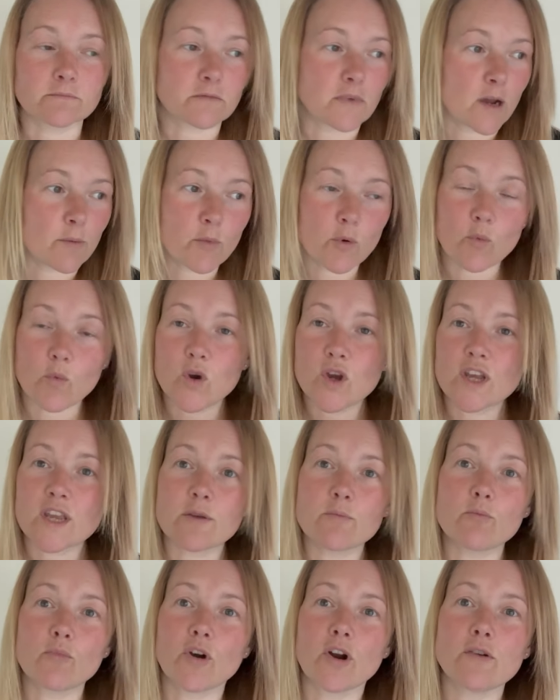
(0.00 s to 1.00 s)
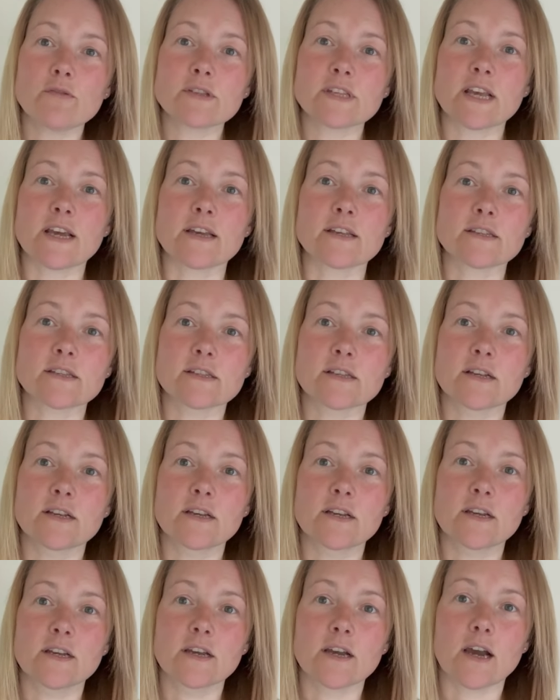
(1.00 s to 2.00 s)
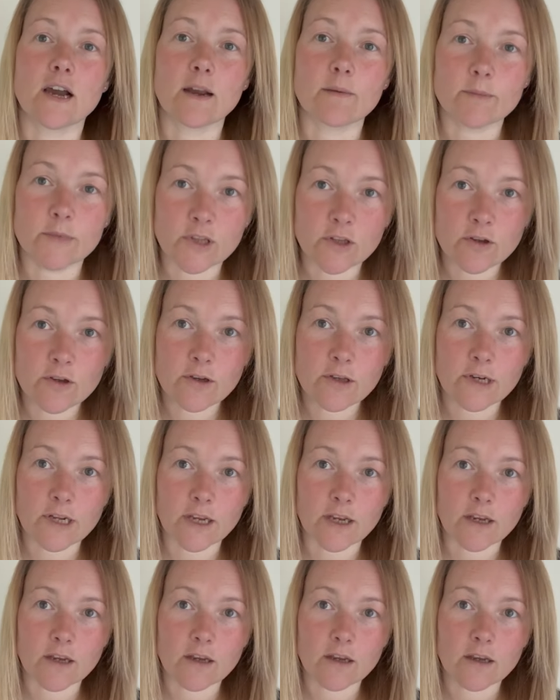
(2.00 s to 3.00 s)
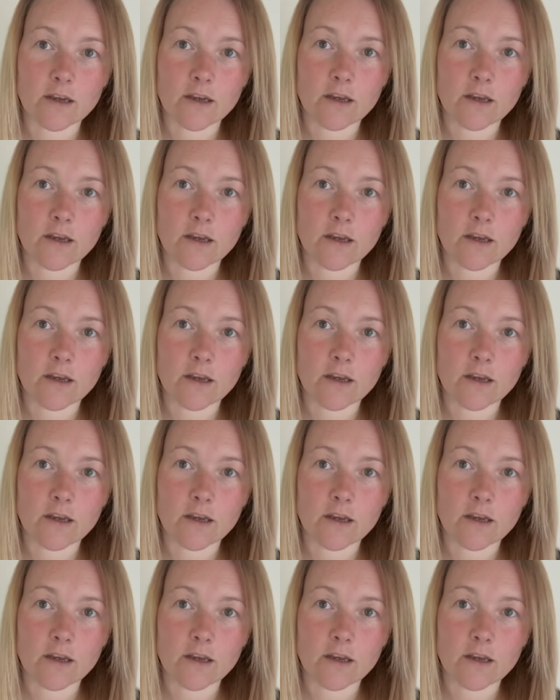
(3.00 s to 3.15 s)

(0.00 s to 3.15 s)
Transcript: I'm a work in process. I'm learning.